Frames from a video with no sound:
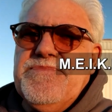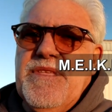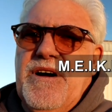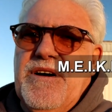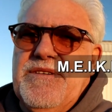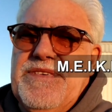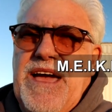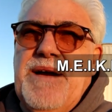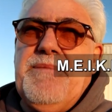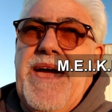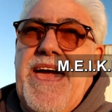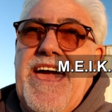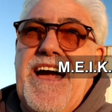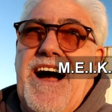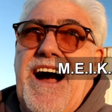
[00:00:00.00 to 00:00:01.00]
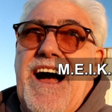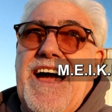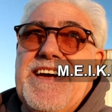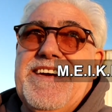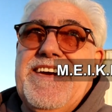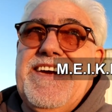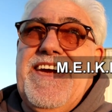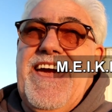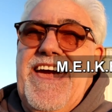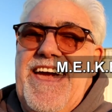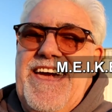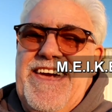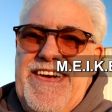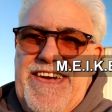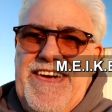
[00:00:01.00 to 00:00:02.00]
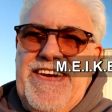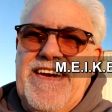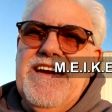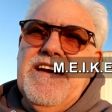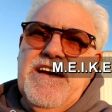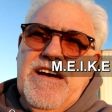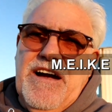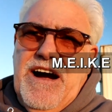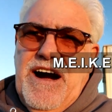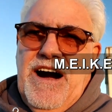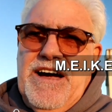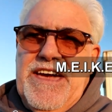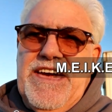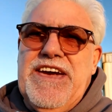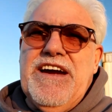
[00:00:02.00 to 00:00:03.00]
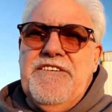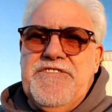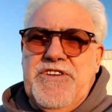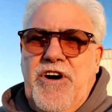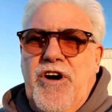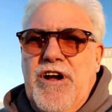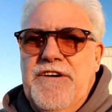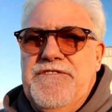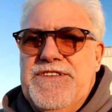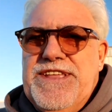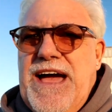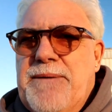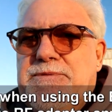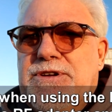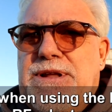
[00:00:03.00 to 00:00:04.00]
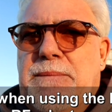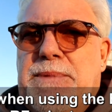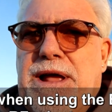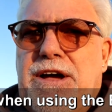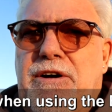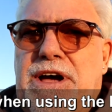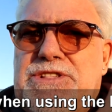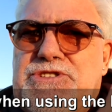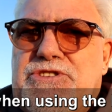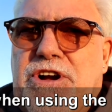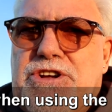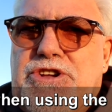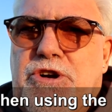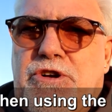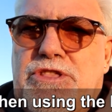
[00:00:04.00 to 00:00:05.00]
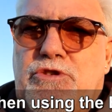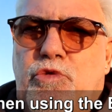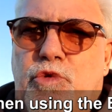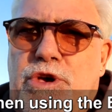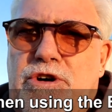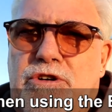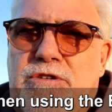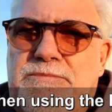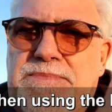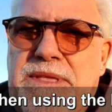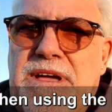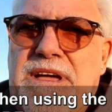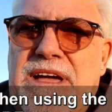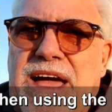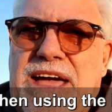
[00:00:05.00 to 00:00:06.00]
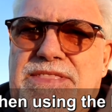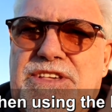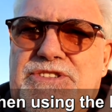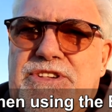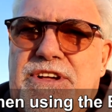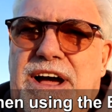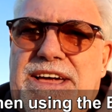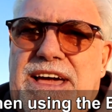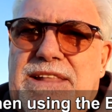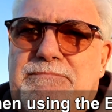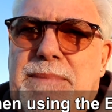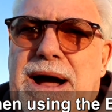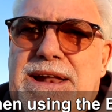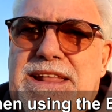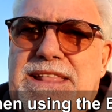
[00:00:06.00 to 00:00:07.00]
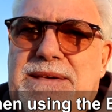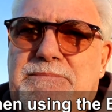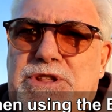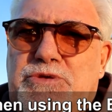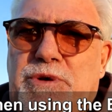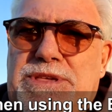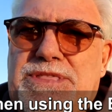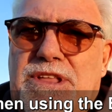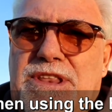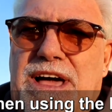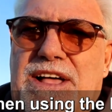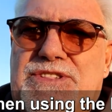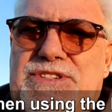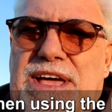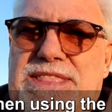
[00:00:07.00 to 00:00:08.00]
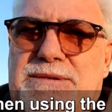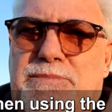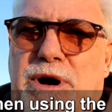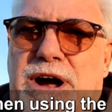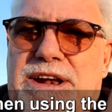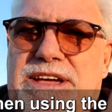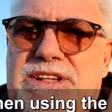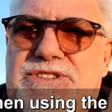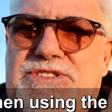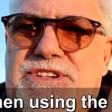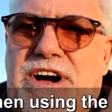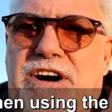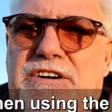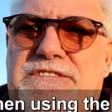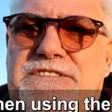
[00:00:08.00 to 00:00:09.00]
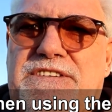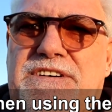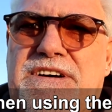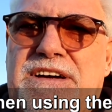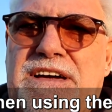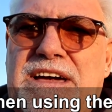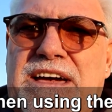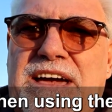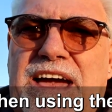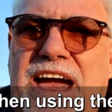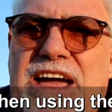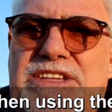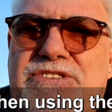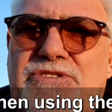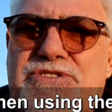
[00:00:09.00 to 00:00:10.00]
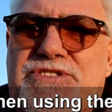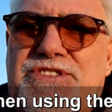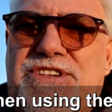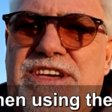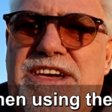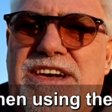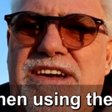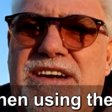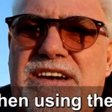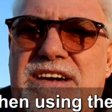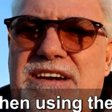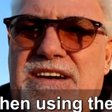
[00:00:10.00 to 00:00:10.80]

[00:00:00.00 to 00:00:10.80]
or the M-A-I-K-E, EF to RF adapter. And I'm going to go ahead and start turning the wheel. And this is, again, mounted in between the lens and the body itself. And you'll see